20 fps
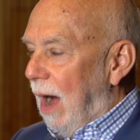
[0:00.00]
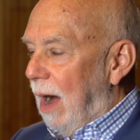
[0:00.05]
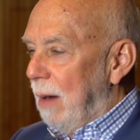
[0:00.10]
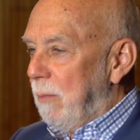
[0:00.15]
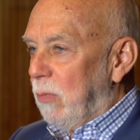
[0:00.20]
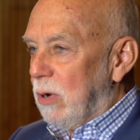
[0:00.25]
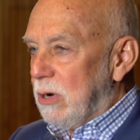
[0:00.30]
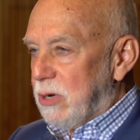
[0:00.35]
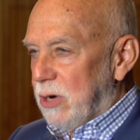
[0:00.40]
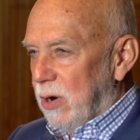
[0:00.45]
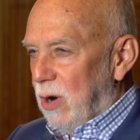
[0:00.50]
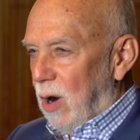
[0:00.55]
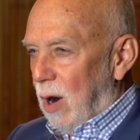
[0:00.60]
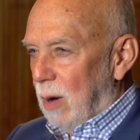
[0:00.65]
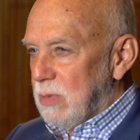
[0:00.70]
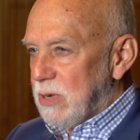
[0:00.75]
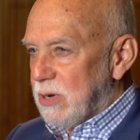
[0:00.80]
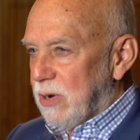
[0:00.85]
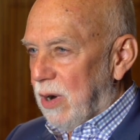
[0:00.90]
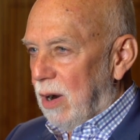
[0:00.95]
I'm Richard
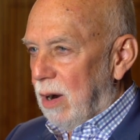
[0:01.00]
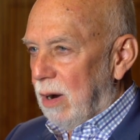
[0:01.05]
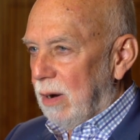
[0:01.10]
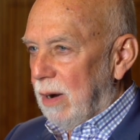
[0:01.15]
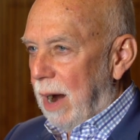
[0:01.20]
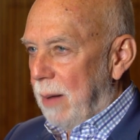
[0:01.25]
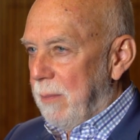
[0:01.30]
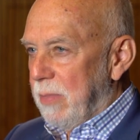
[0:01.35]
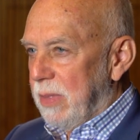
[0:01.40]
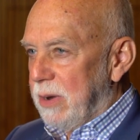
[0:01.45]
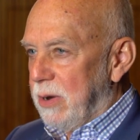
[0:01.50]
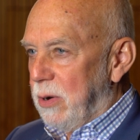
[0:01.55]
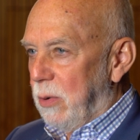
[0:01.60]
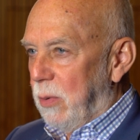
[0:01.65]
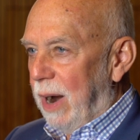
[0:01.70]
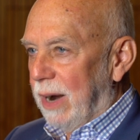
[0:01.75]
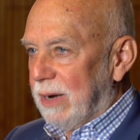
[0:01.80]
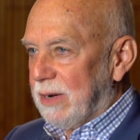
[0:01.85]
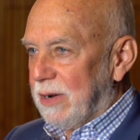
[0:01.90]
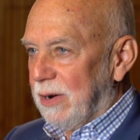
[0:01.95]
Armstrong. I'm the
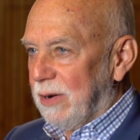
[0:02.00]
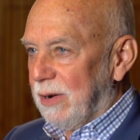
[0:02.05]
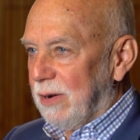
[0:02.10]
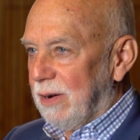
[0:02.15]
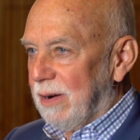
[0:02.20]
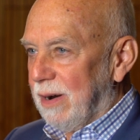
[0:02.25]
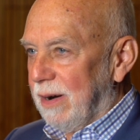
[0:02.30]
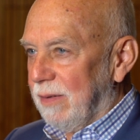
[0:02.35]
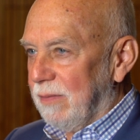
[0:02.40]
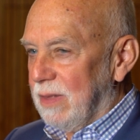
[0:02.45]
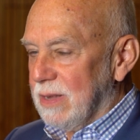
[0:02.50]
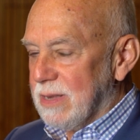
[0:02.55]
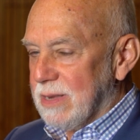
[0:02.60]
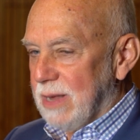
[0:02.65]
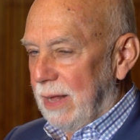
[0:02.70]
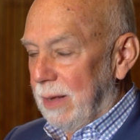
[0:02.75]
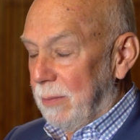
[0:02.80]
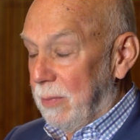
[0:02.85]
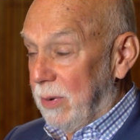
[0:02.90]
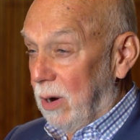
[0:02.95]
director of the
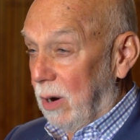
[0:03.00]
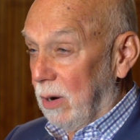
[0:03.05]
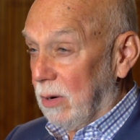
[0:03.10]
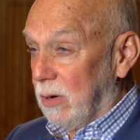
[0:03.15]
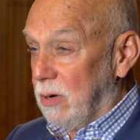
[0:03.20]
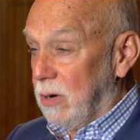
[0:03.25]
Solomon R.